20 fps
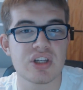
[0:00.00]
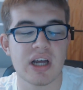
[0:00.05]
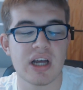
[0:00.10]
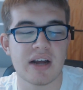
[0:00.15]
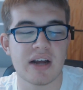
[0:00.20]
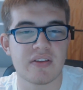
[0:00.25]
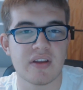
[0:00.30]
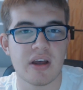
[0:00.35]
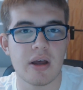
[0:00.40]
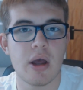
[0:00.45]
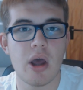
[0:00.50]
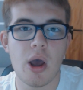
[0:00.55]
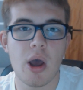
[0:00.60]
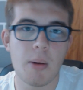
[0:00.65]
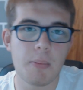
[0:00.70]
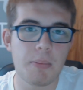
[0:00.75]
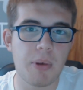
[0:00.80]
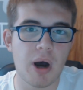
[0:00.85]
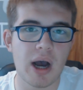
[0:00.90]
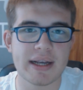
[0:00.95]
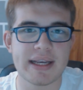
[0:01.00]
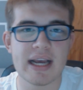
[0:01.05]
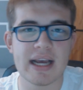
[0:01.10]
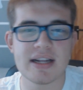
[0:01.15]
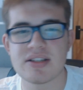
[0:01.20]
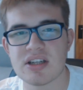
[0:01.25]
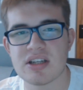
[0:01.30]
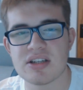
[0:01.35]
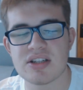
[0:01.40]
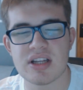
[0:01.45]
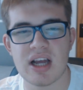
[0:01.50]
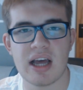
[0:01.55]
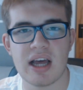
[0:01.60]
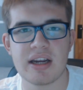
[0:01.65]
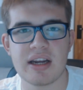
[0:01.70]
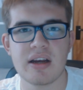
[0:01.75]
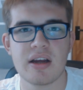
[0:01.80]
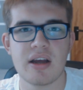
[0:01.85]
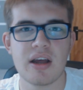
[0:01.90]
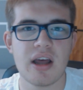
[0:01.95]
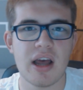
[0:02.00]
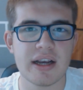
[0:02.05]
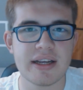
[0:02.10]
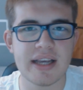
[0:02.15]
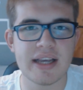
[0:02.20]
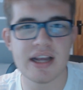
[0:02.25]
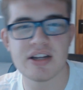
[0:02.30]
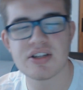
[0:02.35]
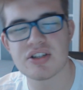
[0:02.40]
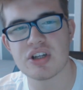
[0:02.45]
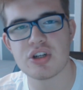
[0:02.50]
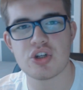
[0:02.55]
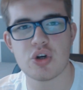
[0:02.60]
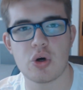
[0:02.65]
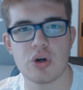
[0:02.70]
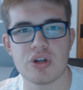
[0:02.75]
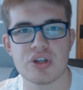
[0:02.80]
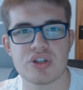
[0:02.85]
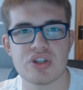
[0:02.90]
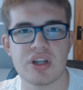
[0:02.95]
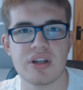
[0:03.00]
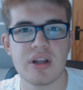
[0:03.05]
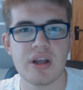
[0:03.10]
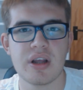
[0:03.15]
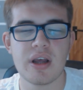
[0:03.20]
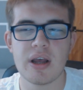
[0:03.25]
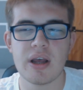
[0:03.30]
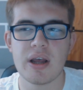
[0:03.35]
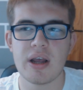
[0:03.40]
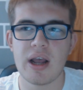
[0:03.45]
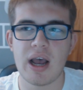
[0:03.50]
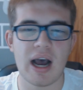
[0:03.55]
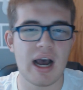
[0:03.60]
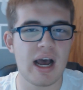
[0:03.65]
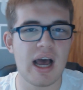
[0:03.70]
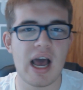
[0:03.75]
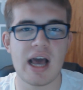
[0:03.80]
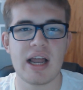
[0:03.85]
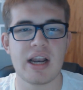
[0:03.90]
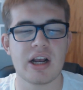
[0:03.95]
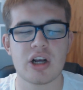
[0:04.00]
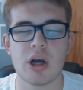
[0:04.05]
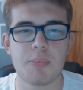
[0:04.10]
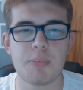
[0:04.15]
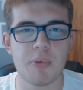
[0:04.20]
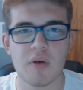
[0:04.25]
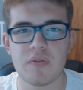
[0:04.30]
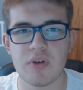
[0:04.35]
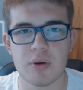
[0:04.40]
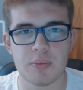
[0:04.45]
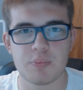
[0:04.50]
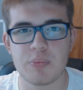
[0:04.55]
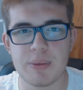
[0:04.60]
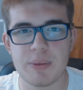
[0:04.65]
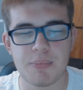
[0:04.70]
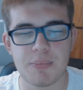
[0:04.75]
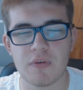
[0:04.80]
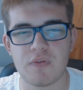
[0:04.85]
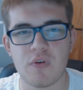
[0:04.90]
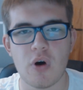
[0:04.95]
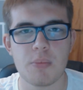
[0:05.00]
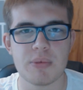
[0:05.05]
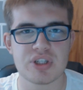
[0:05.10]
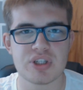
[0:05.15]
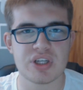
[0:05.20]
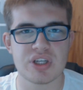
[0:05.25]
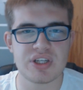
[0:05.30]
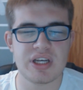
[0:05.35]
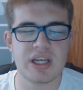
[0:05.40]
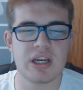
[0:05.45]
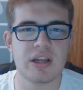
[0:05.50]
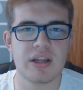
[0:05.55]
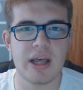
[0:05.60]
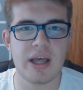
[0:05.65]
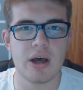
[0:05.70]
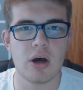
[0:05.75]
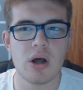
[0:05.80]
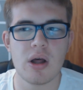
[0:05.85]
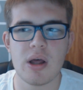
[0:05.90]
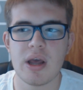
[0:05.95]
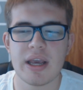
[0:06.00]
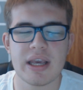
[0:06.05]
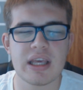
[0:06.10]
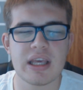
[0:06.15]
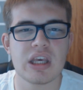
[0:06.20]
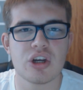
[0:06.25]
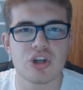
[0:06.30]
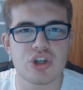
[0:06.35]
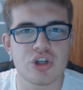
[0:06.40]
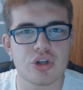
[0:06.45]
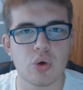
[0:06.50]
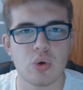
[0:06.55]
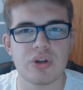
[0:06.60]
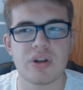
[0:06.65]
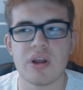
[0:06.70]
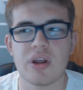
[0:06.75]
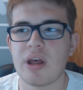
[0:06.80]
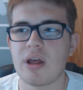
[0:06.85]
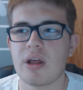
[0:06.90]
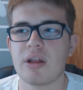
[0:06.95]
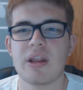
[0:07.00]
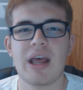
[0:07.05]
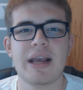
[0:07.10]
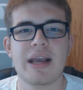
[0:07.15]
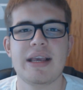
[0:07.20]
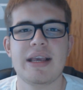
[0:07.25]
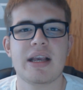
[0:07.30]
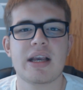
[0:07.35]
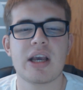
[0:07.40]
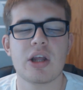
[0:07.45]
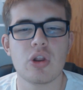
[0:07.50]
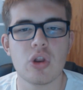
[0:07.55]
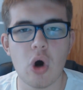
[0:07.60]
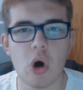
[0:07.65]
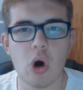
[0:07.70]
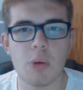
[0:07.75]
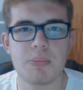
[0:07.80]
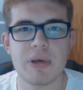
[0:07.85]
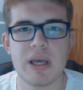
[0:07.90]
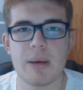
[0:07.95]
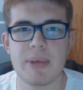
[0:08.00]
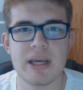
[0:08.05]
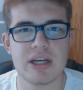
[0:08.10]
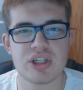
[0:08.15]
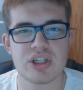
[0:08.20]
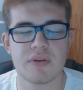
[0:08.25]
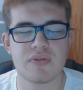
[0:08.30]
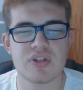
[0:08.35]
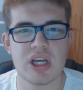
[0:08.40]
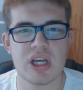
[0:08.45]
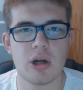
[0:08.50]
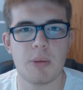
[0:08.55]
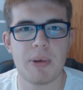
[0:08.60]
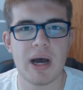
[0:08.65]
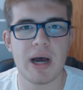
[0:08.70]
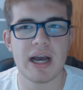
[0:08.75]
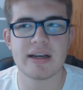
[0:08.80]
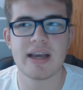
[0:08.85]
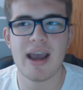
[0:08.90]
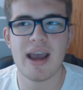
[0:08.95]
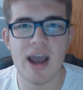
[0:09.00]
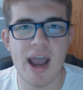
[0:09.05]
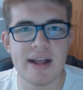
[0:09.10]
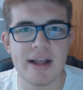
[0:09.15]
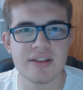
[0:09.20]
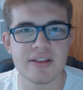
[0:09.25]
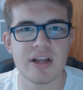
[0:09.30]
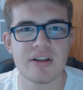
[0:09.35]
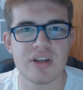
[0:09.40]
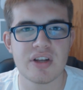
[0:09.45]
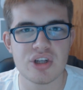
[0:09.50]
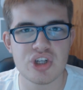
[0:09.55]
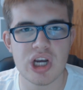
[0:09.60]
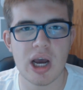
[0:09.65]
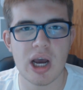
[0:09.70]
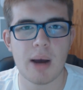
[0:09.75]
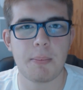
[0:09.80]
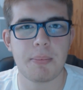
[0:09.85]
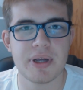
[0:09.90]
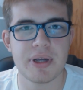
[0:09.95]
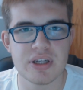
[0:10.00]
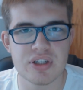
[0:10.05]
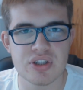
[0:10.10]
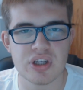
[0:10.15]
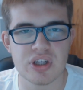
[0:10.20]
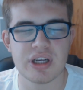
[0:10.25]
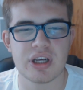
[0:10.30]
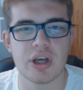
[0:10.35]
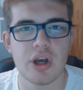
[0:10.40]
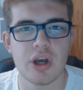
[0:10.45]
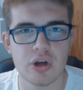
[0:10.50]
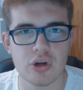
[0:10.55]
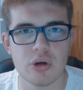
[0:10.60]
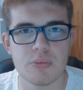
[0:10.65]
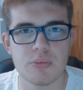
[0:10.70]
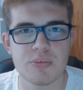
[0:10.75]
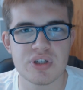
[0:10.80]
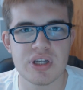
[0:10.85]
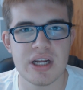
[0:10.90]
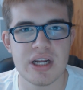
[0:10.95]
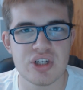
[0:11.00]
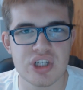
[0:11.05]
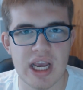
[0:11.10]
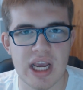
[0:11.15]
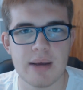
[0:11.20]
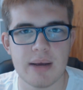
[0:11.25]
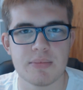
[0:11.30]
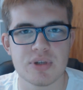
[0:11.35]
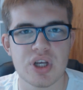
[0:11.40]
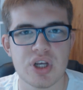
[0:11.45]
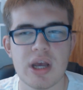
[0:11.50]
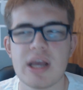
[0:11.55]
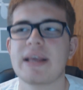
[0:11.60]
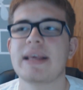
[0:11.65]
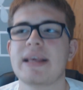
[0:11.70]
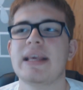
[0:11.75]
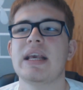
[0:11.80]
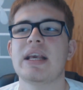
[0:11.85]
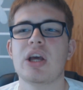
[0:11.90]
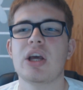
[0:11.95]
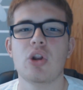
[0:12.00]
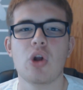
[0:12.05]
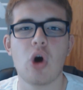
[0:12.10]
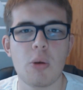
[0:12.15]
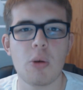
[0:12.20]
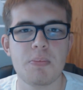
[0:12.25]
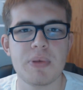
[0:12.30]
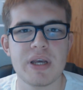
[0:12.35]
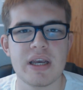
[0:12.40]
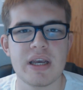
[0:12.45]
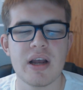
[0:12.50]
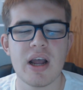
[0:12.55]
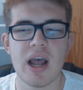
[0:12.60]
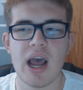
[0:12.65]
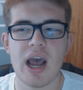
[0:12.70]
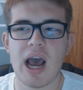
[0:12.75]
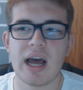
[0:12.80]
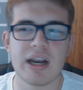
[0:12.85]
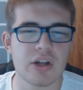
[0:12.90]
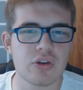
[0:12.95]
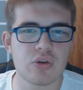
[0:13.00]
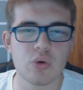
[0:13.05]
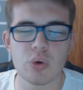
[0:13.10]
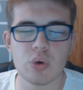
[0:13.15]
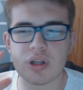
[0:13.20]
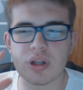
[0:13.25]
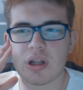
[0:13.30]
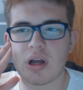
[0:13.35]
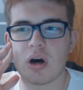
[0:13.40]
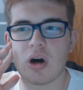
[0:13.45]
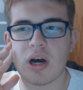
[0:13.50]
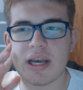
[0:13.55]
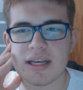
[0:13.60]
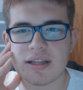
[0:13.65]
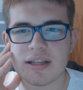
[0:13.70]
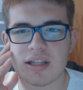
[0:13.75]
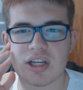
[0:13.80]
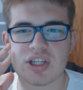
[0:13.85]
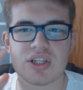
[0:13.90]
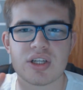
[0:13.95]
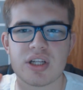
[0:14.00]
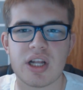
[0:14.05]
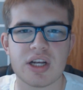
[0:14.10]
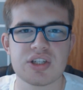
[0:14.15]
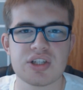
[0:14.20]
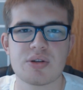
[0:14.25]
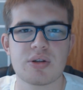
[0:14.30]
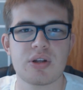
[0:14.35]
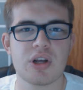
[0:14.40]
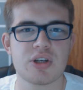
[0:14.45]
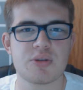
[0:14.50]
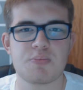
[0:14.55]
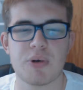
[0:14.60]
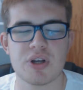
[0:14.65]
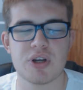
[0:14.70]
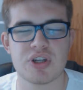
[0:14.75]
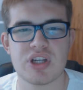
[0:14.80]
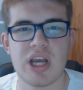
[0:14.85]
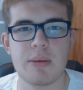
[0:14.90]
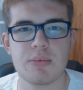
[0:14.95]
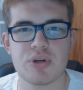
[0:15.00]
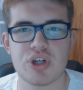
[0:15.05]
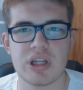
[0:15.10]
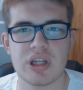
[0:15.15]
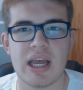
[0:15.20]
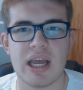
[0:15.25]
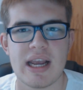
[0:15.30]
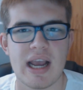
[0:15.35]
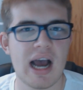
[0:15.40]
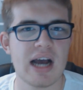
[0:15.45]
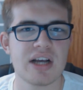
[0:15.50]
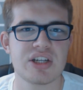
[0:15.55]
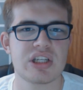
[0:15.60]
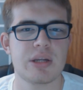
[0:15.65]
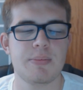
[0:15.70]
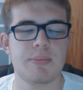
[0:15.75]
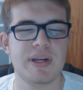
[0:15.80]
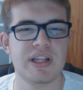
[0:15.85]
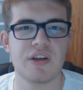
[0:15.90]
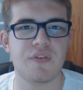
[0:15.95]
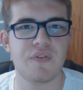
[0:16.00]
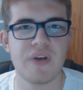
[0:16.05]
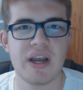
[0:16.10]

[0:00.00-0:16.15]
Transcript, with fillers: decent at it. But against Astana, against St Johnstone, uh, and a couple other wee performances here and there, he has showed that he cannot be a makeshift centre back heading into Champions League group stage games. He cannot be, and I don't like this this this perception that he has to be